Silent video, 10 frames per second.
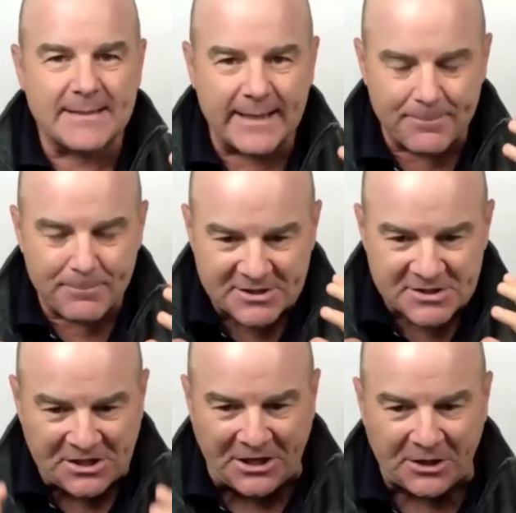
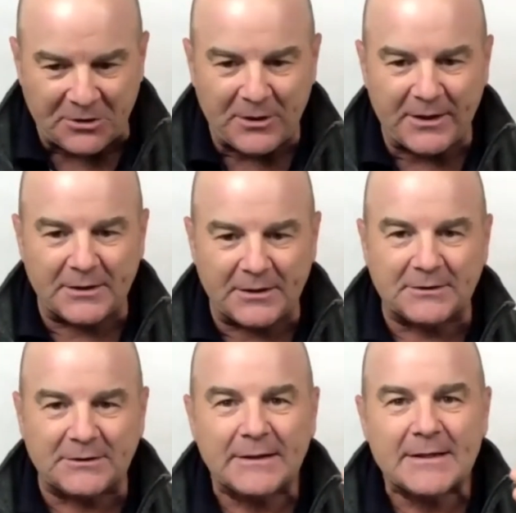material
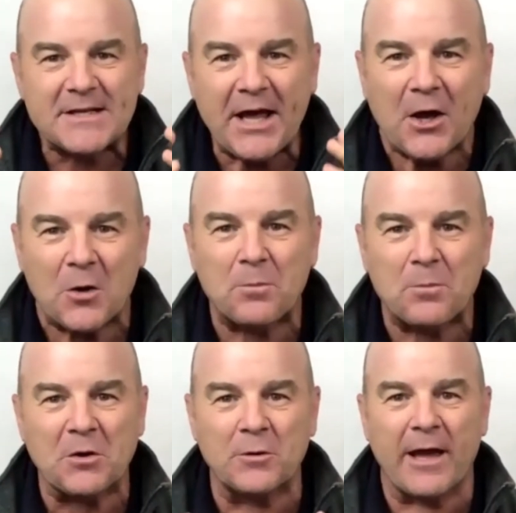to help
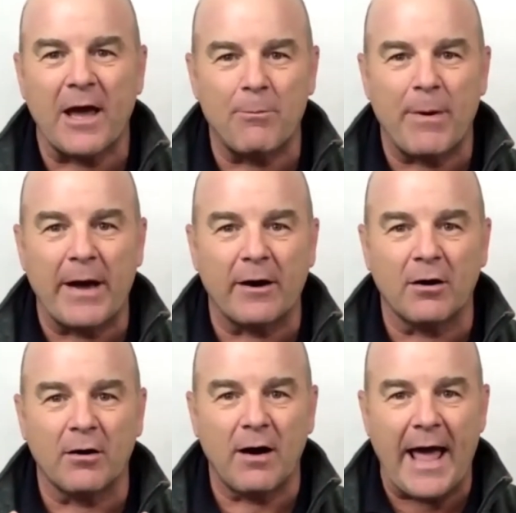you get better
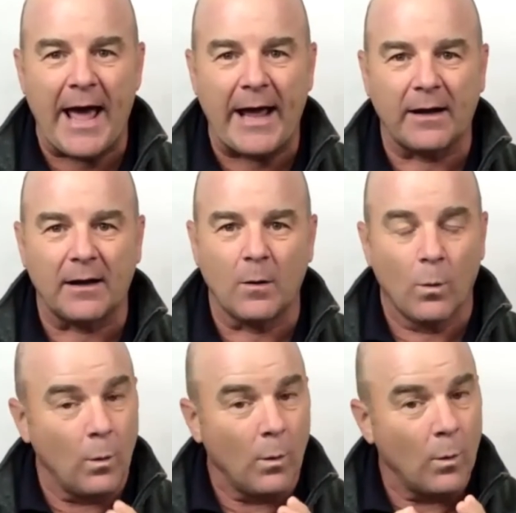at
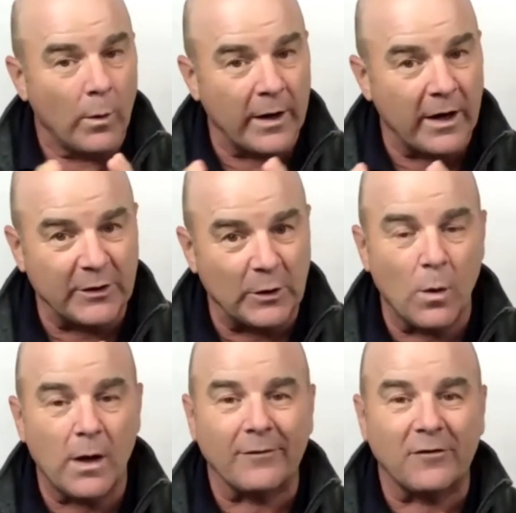whatever you want.
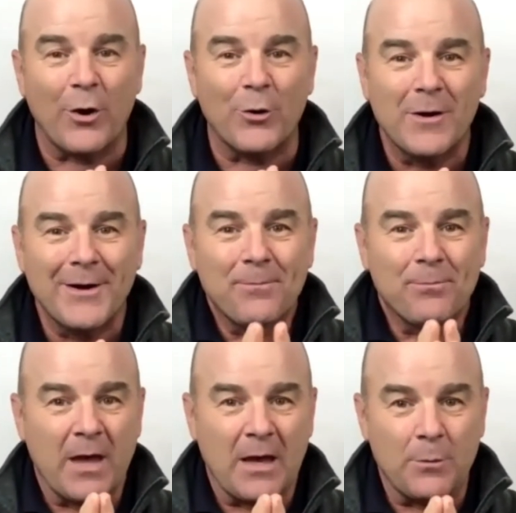So
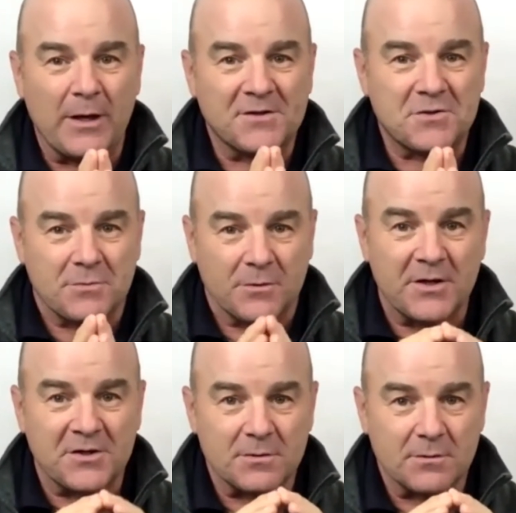maybe it's
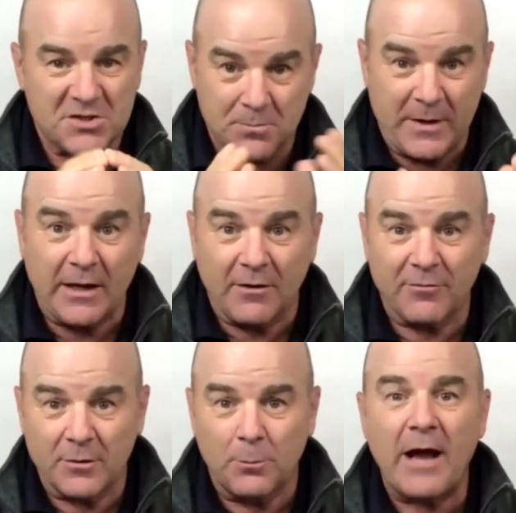speaking from the
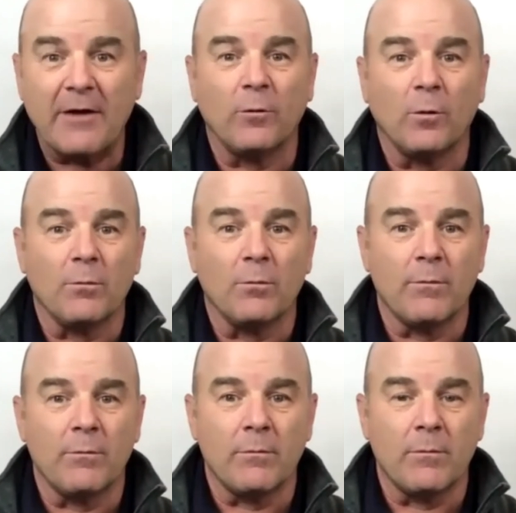platform.
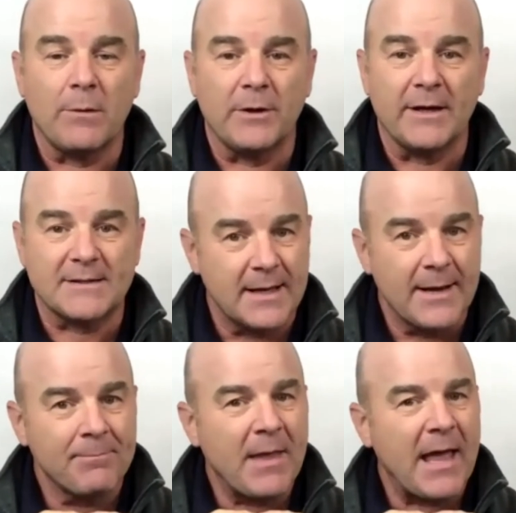Maybe it's
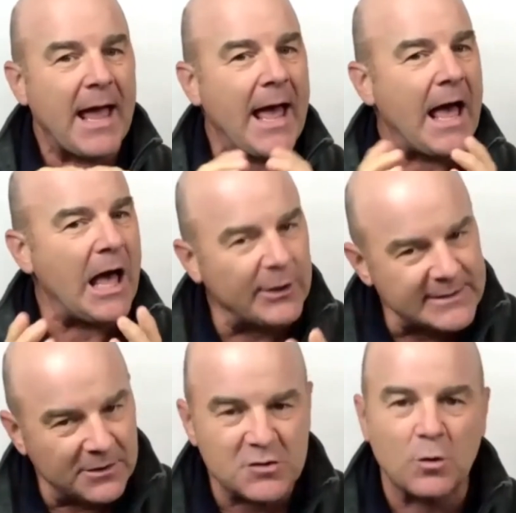how to tell a
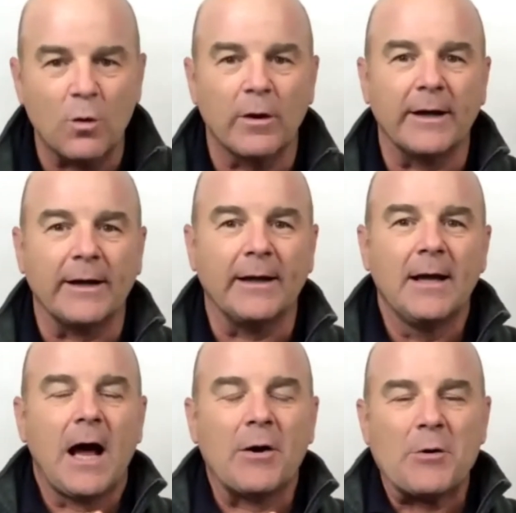story.
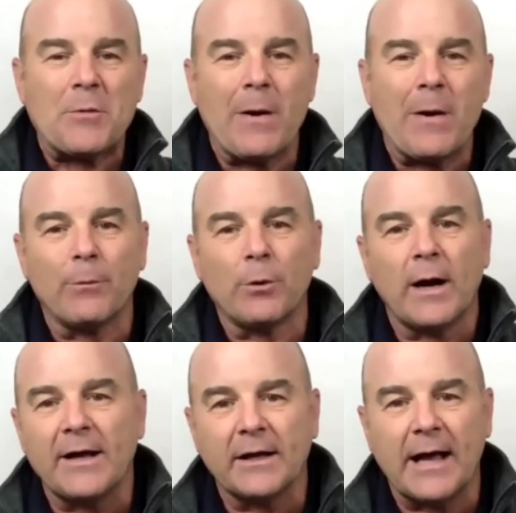I remember when
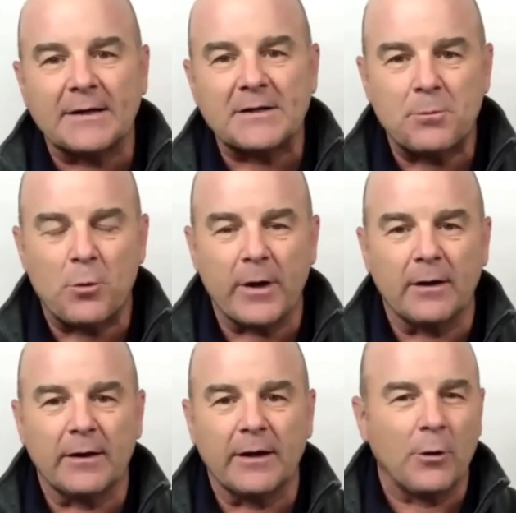I got to the point,
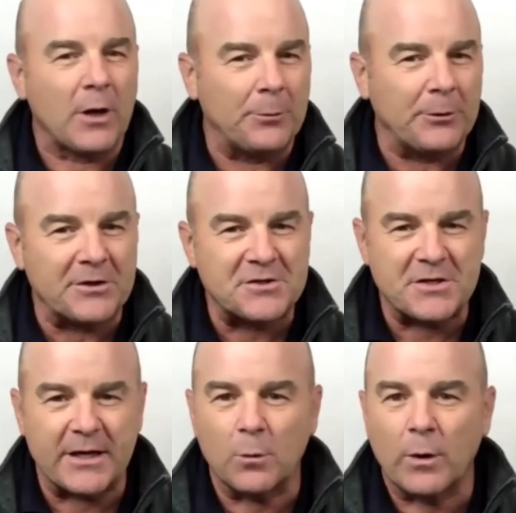a couple of years
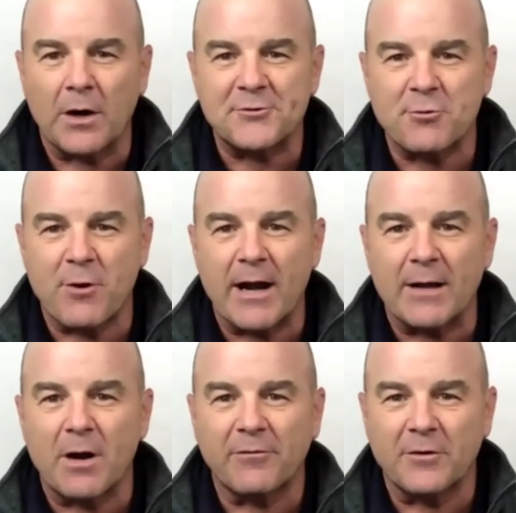in, when I was writing my
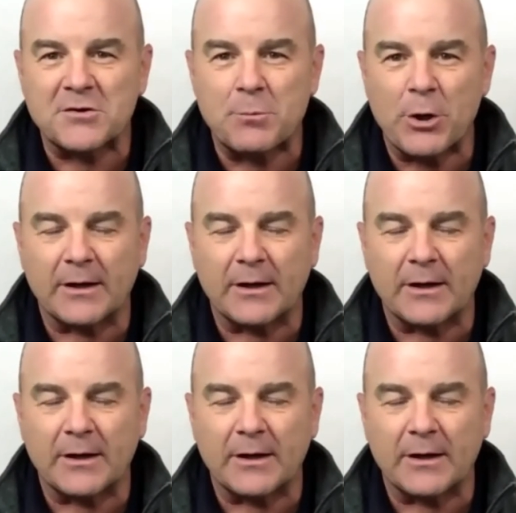first book,